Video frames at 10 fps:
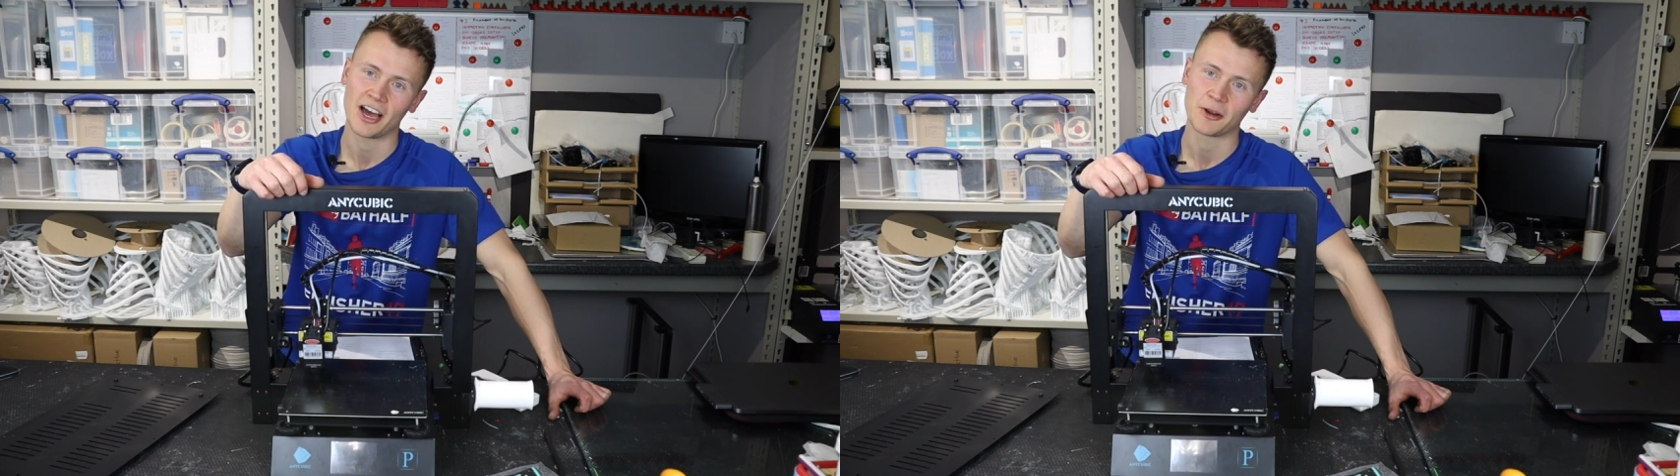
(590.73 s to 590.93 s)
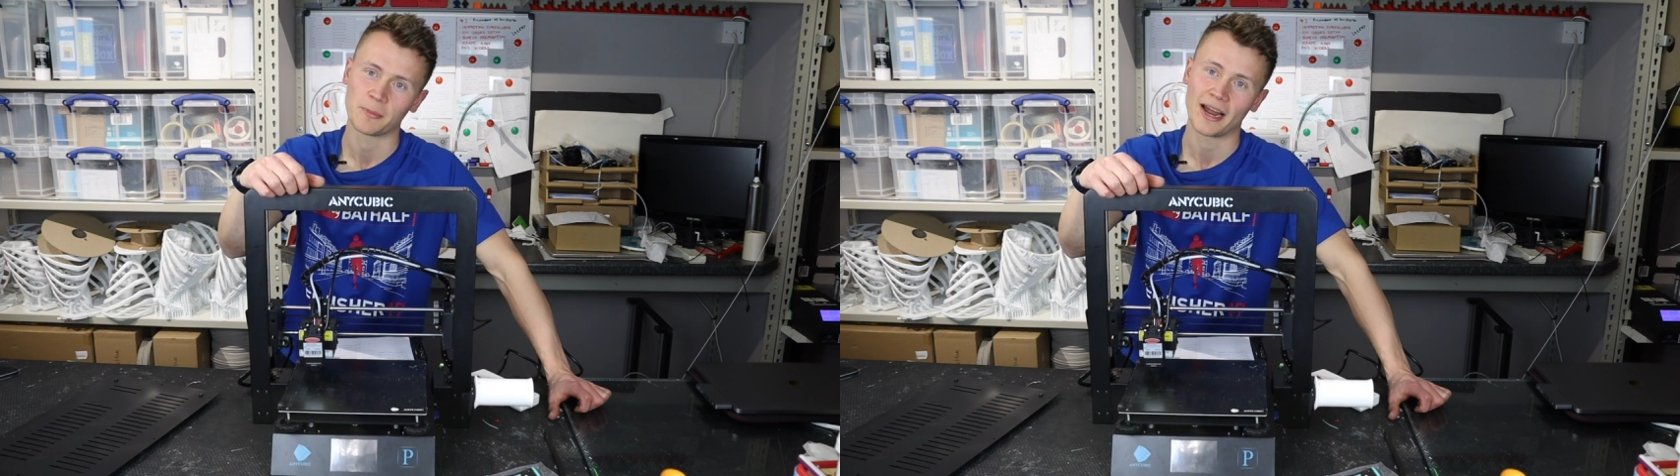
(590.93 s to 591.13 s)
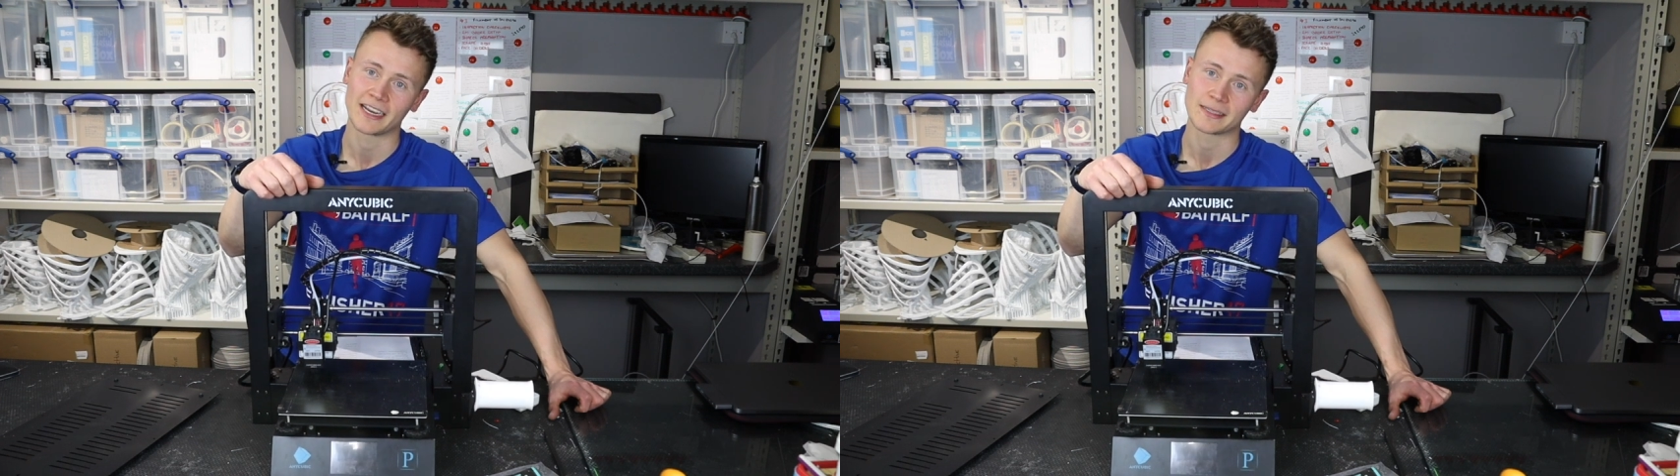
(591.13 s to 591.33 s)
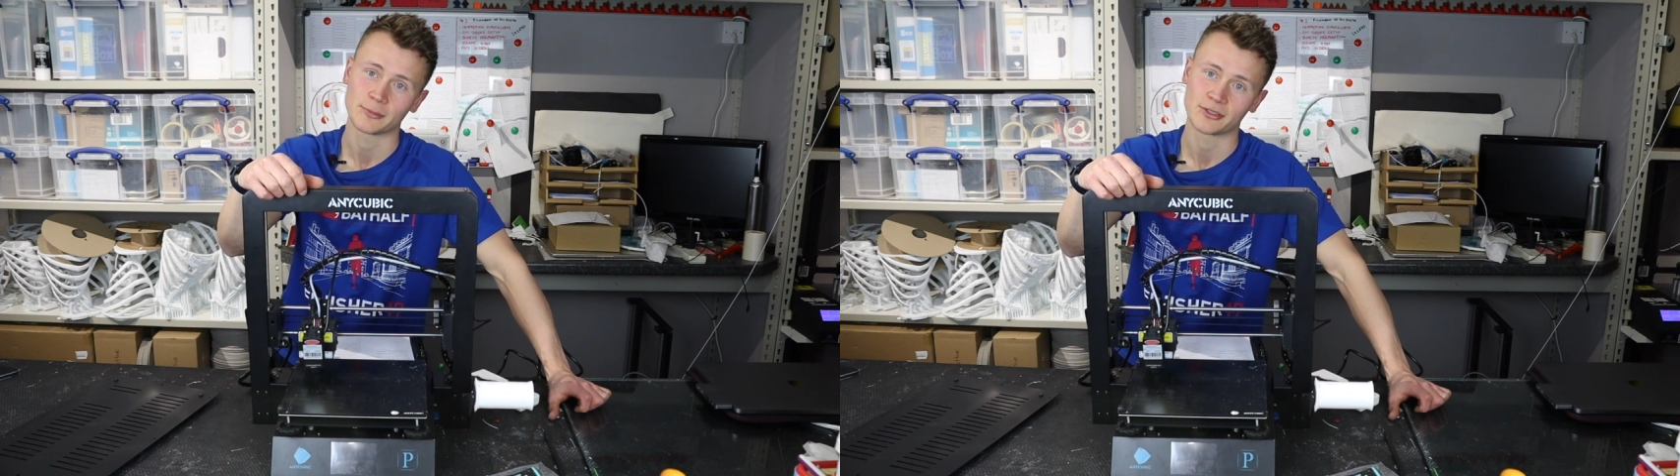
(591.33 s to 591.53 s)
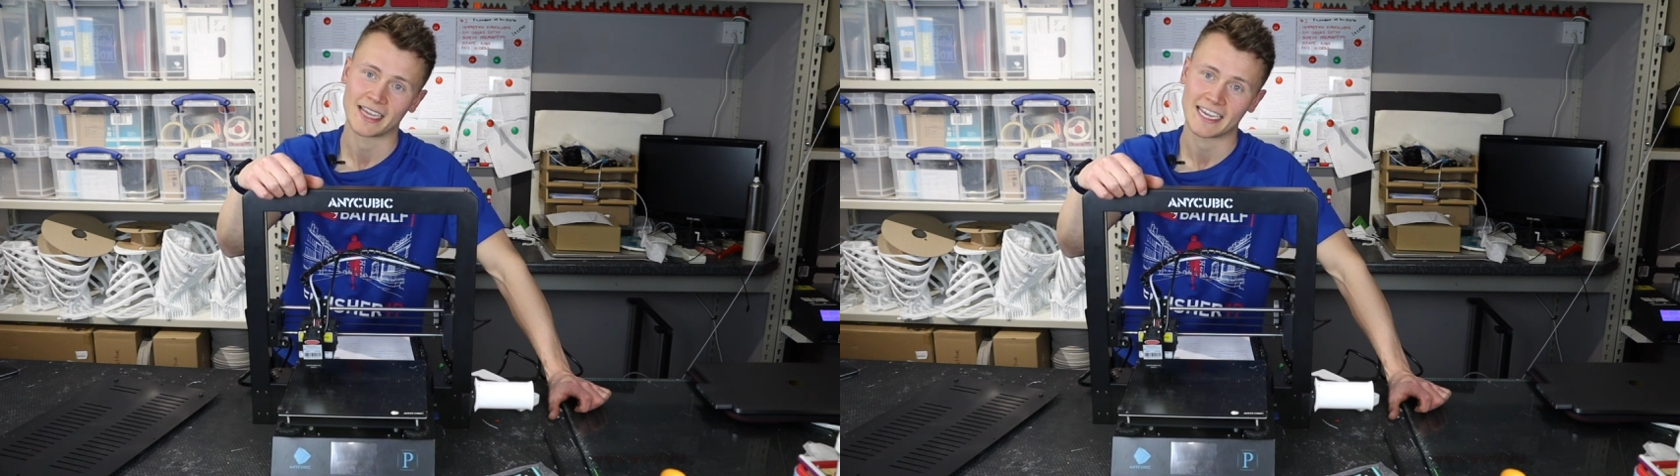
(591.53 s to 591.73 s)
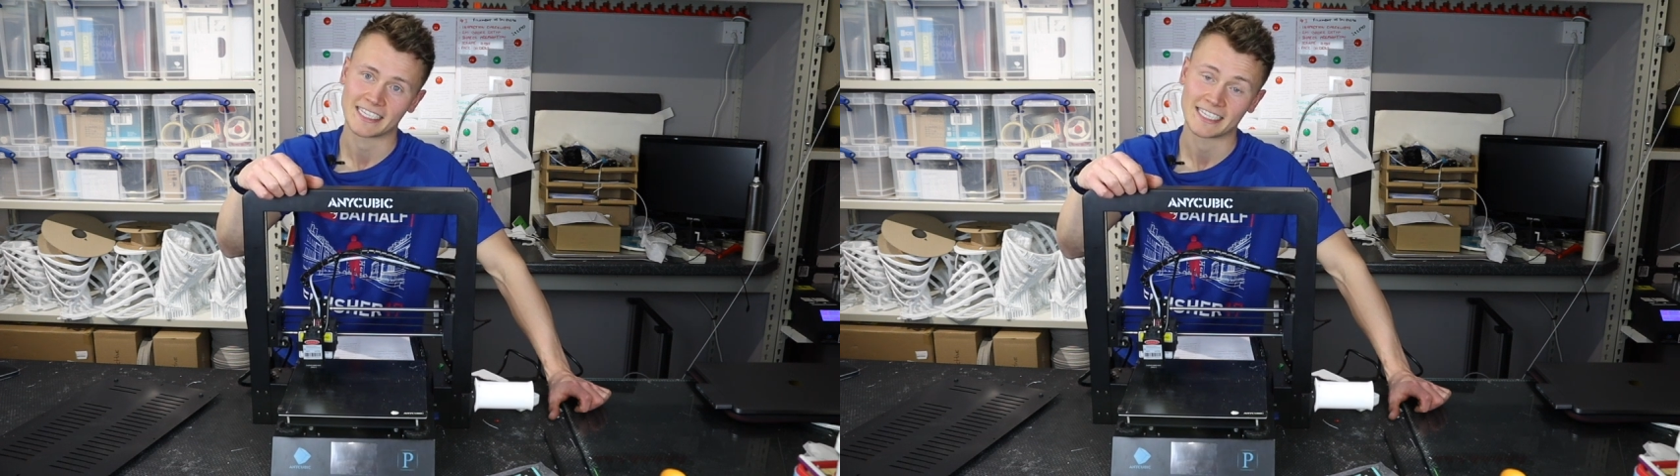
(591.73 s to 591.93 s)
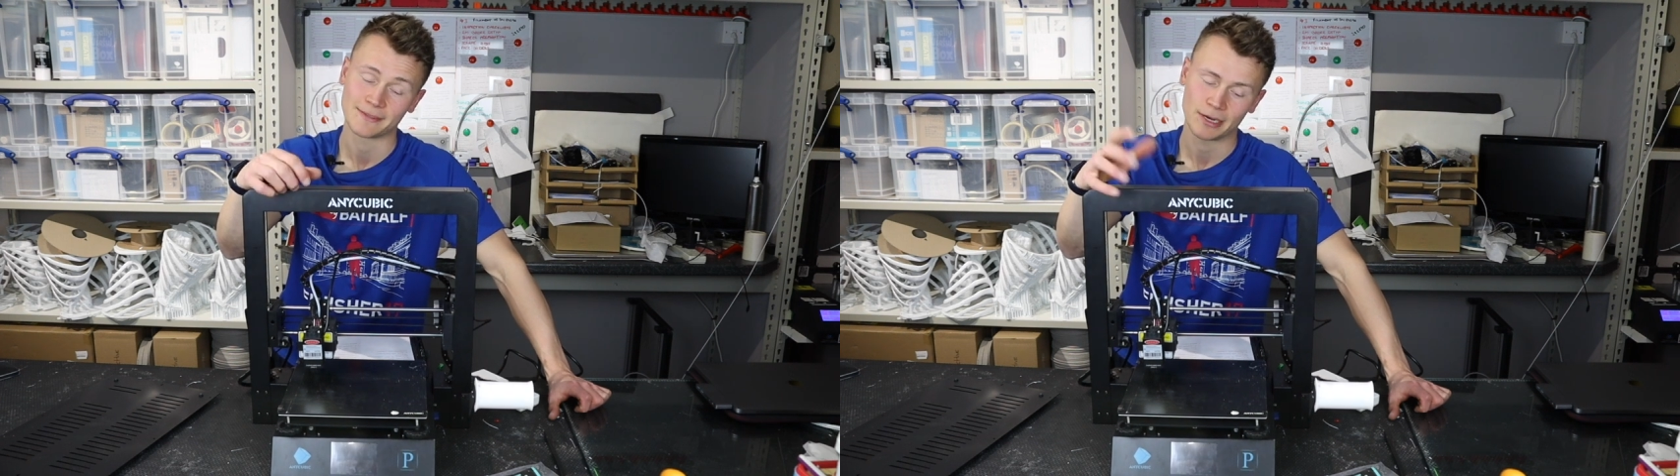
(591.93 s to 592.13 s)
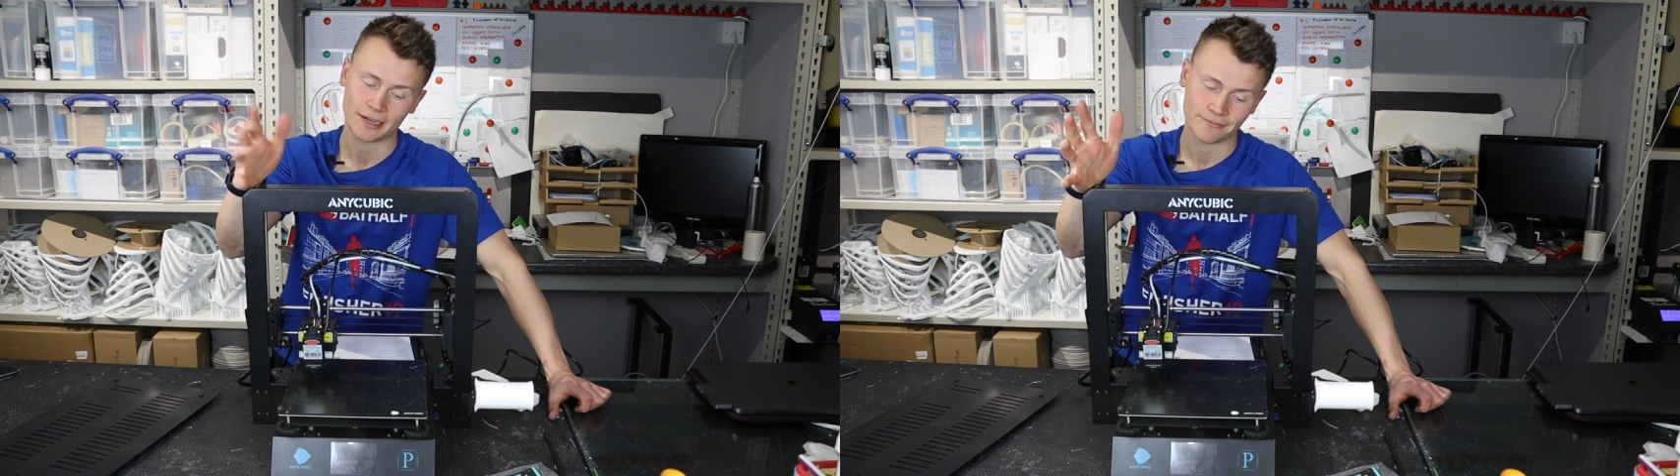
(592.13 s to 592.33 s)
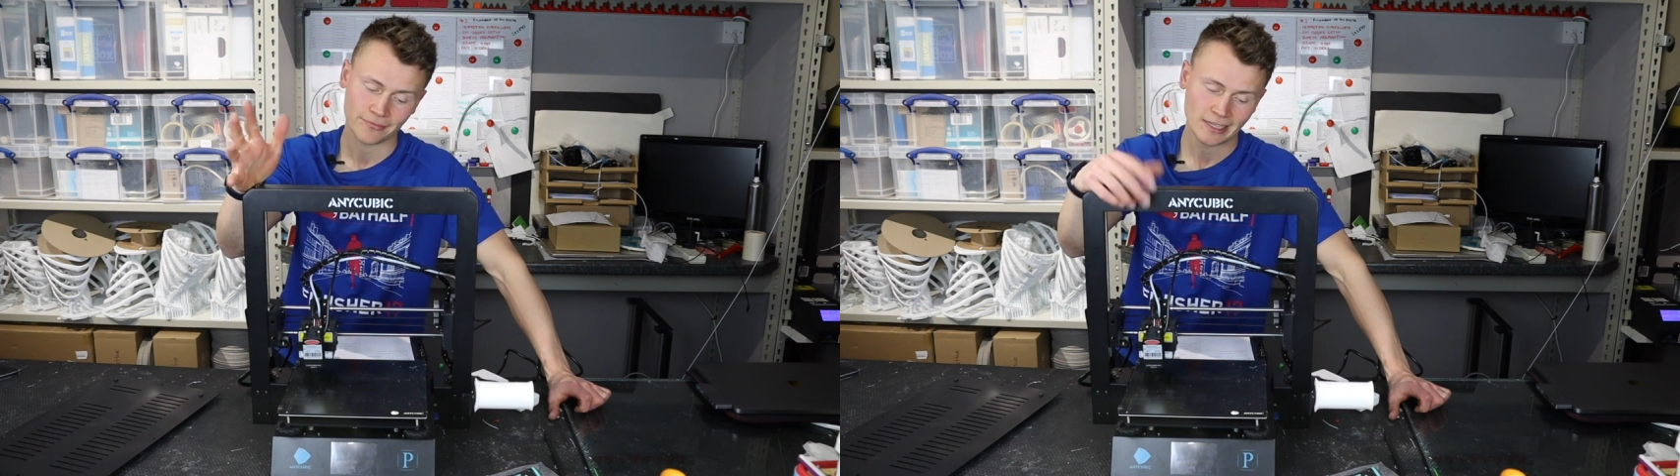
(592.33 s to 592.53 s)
unpalatable taste, but